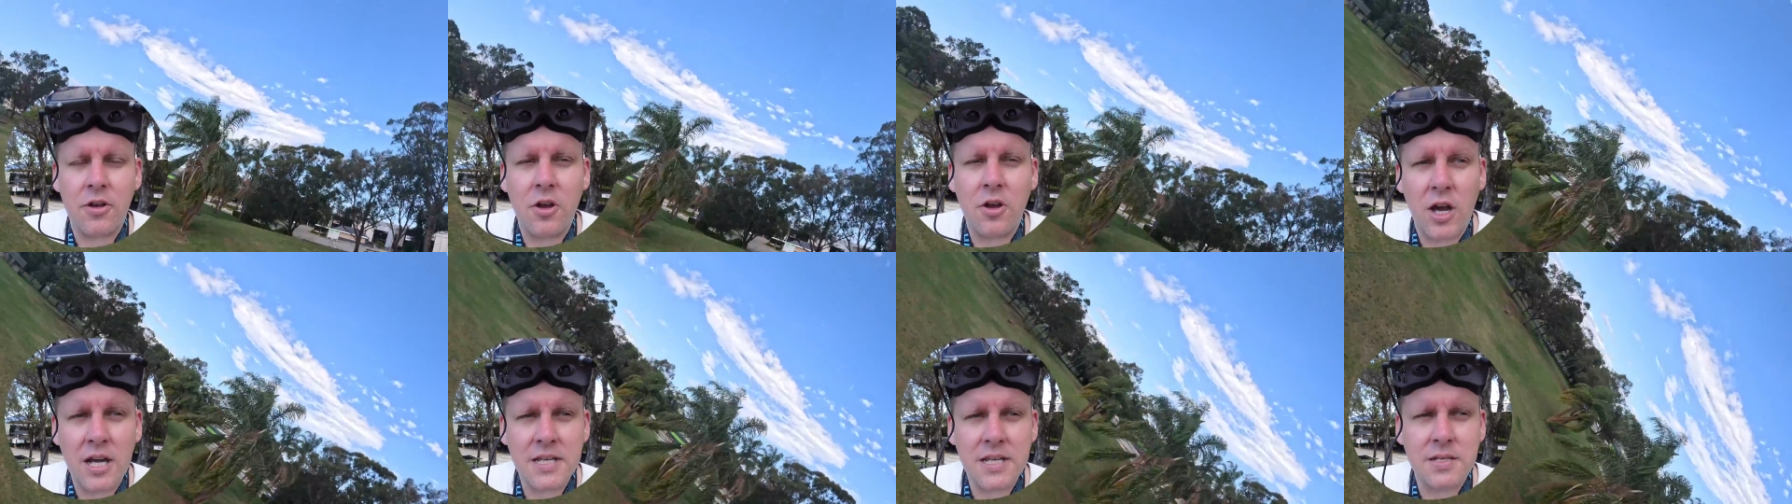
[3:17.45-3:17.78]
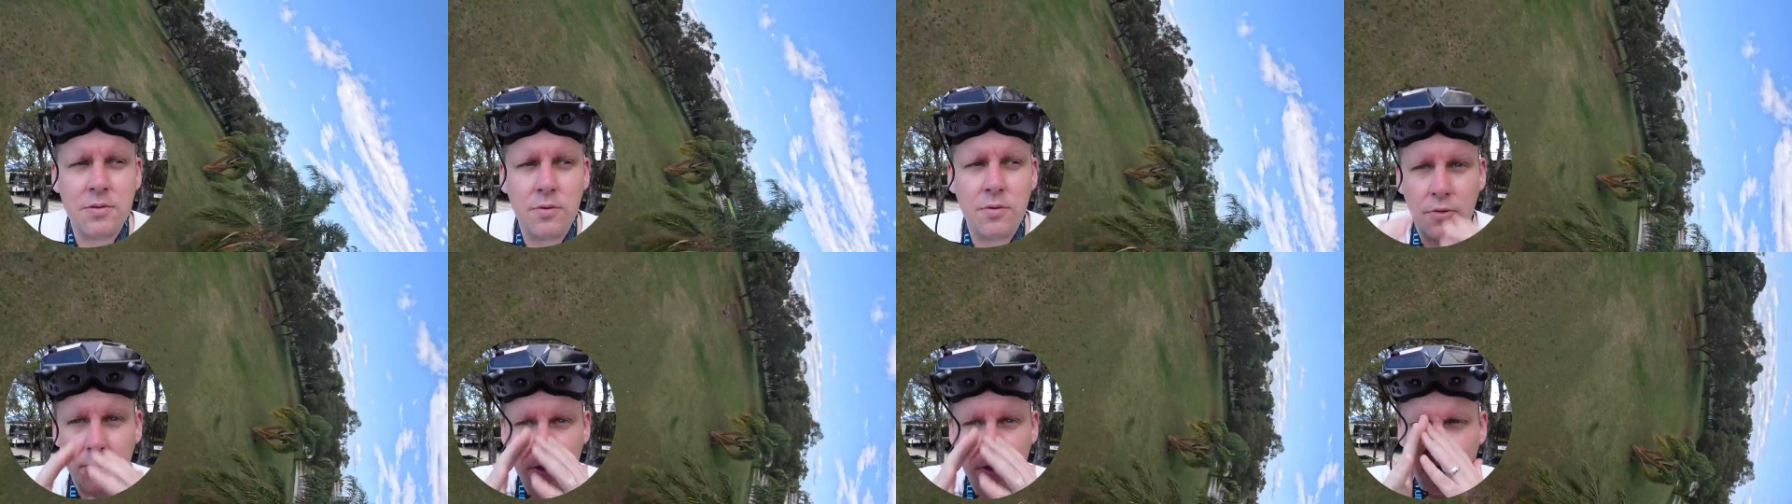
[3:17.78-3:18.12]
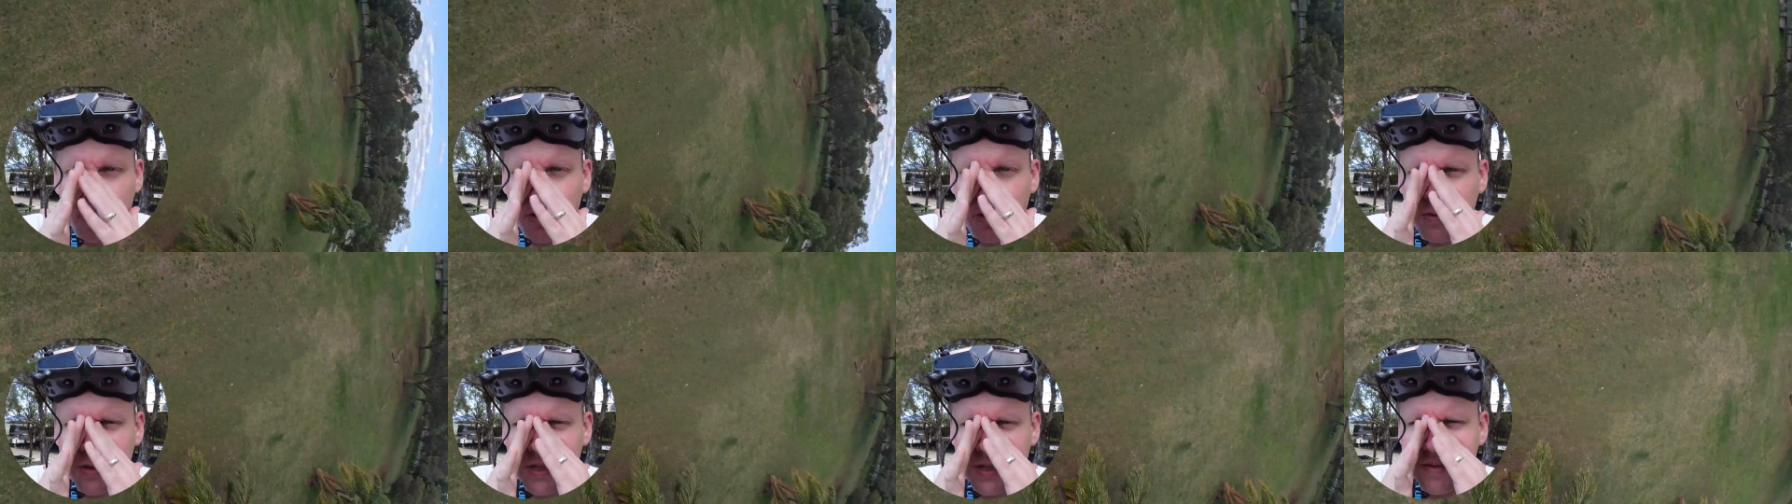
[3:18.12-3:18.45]
nicer on the
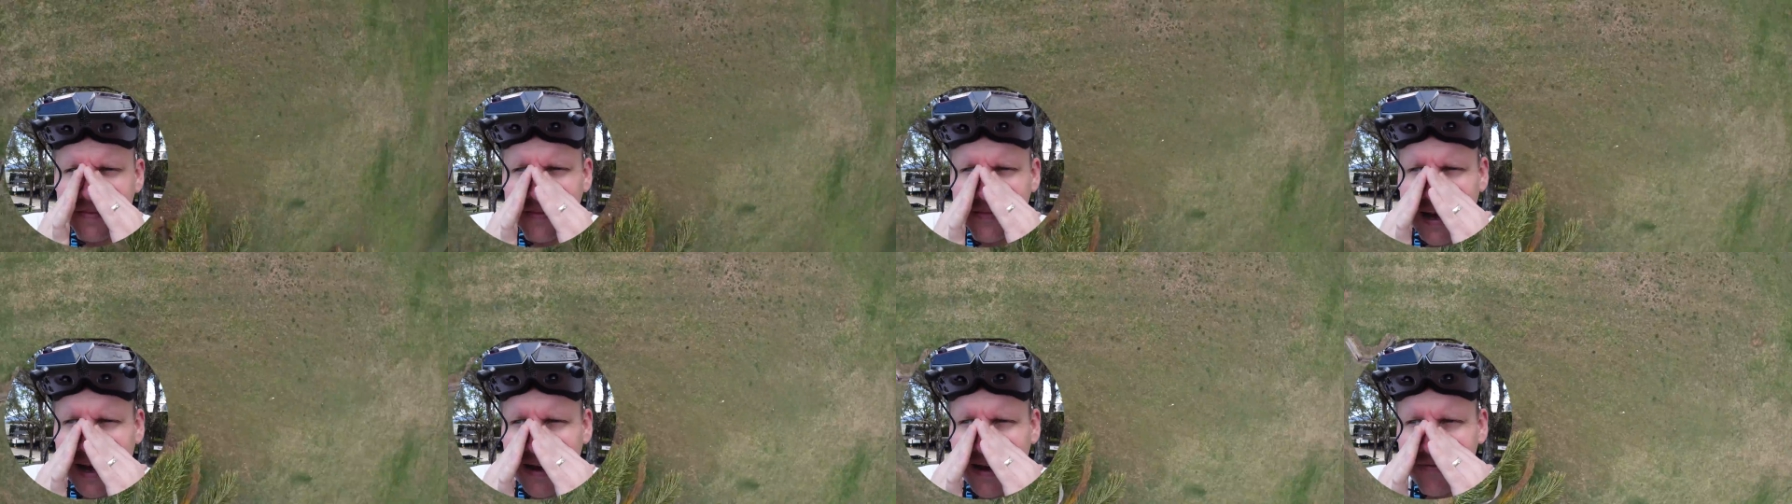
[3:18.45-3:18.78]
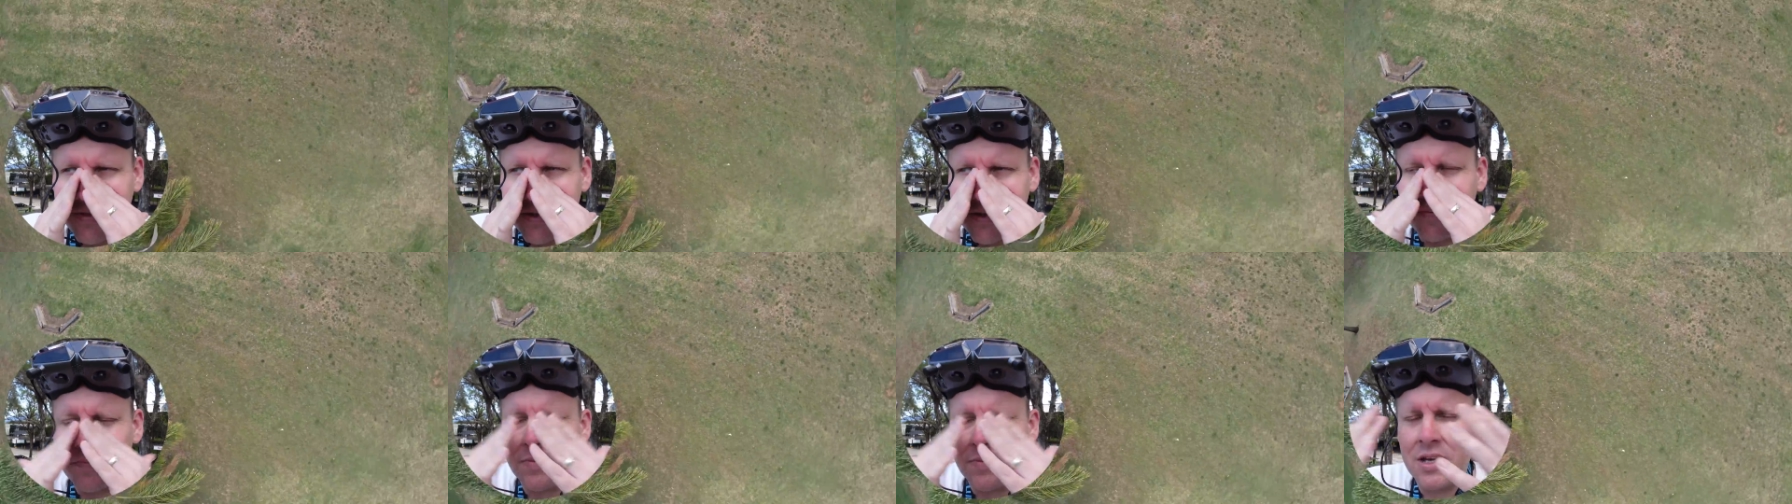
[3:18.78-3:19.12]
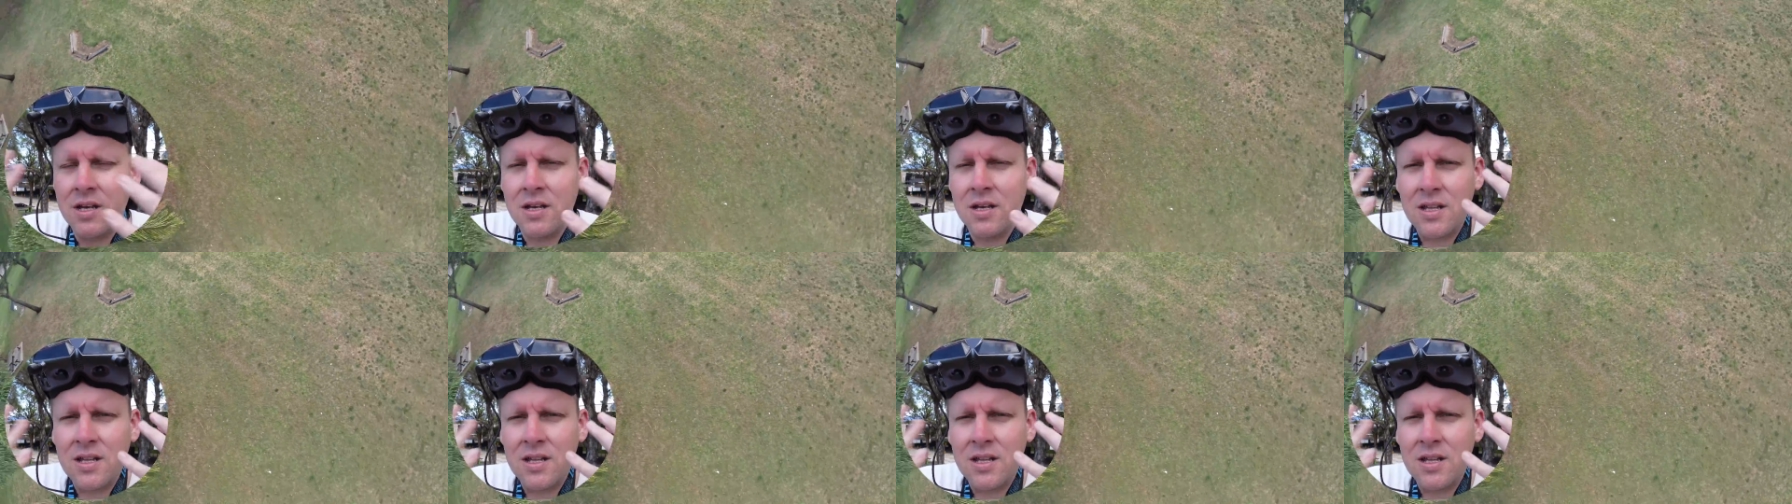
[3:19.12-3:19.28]
goggles and have them